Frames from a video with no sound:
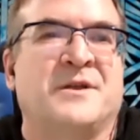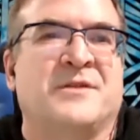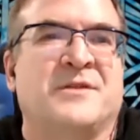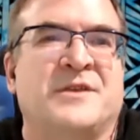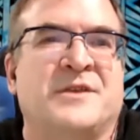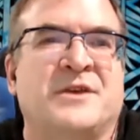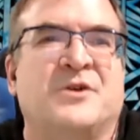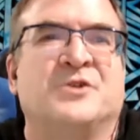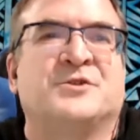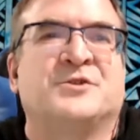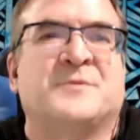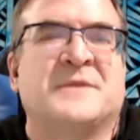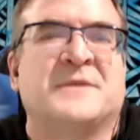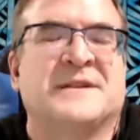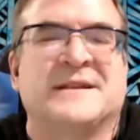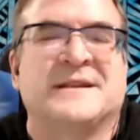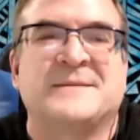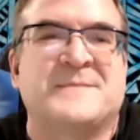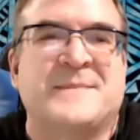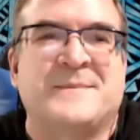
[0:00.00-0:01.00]
the
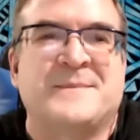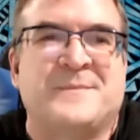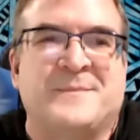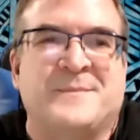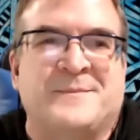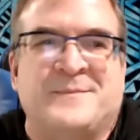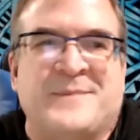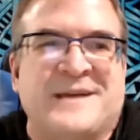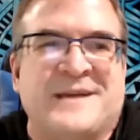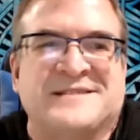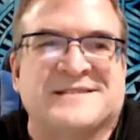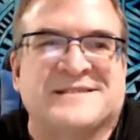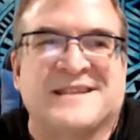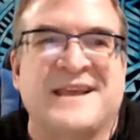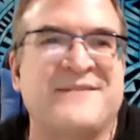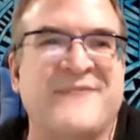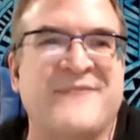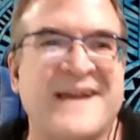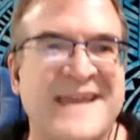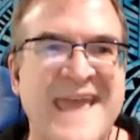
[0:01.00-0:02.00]
ultimately best
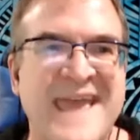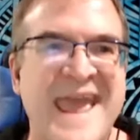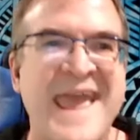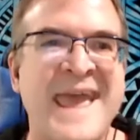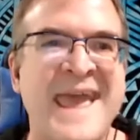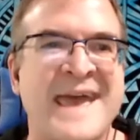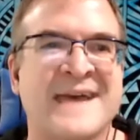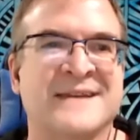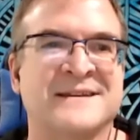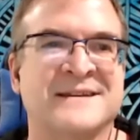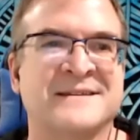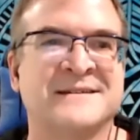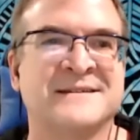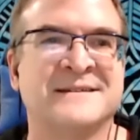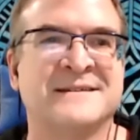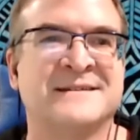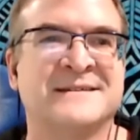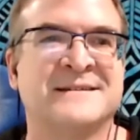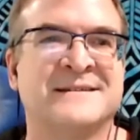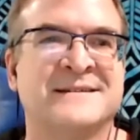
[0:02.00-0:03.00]
life I can?
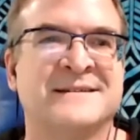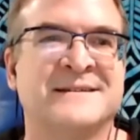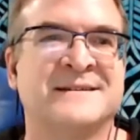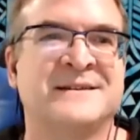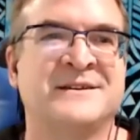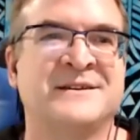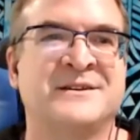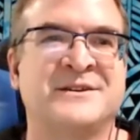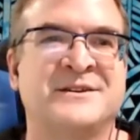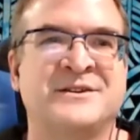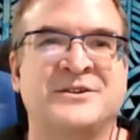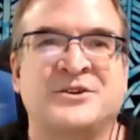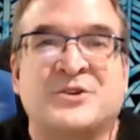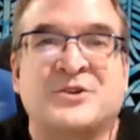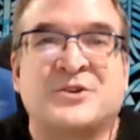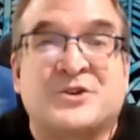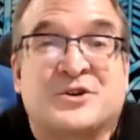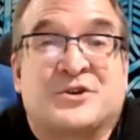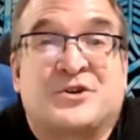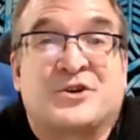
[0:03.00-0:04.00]

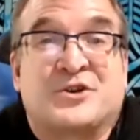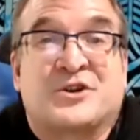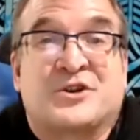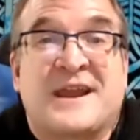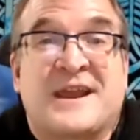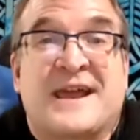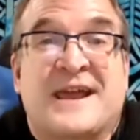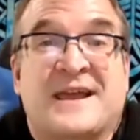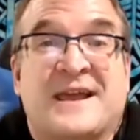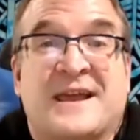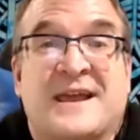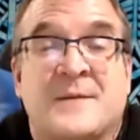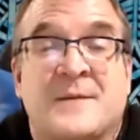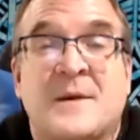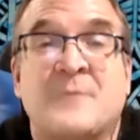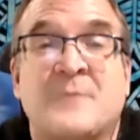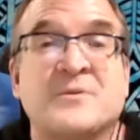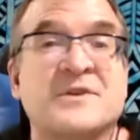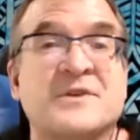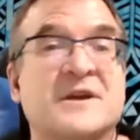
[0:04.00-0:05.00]
You're going to come
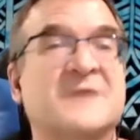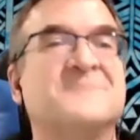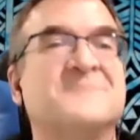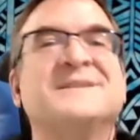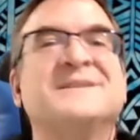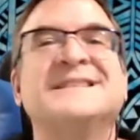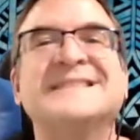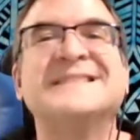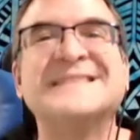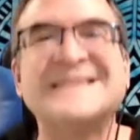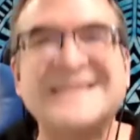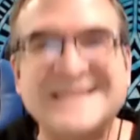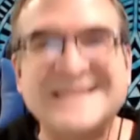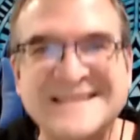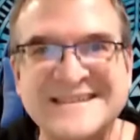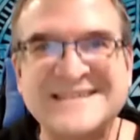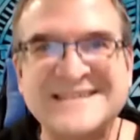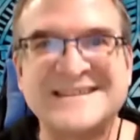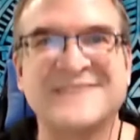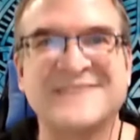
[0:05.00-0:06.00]
up with a
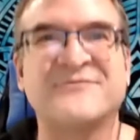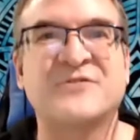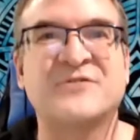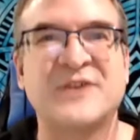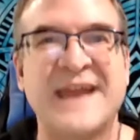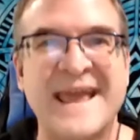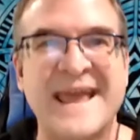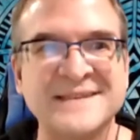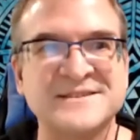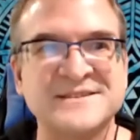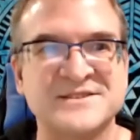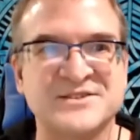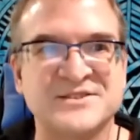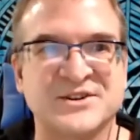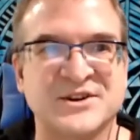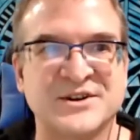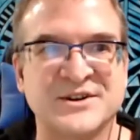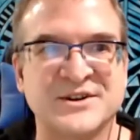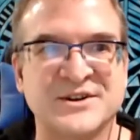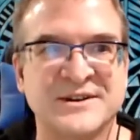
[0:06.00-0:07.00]
completely different
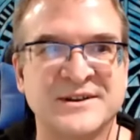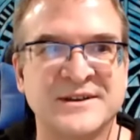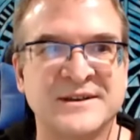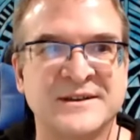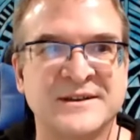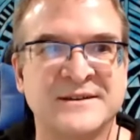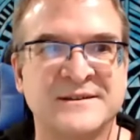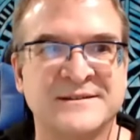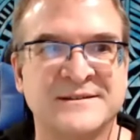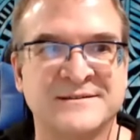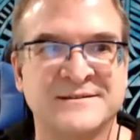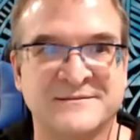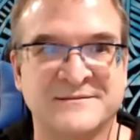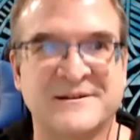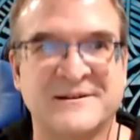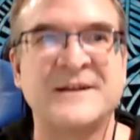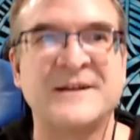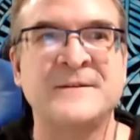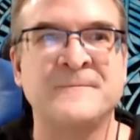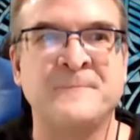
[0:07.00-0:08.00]
answer,
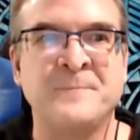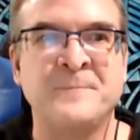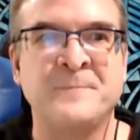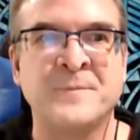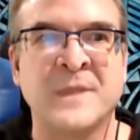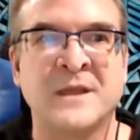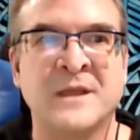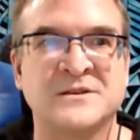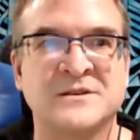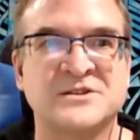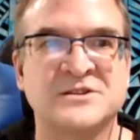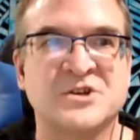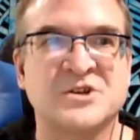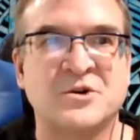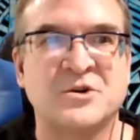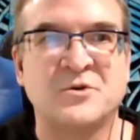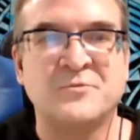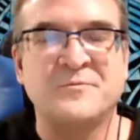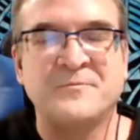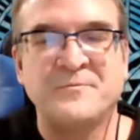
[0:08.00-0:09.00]
right?
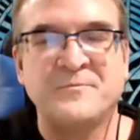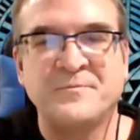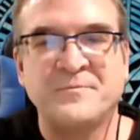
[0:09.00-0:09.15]
So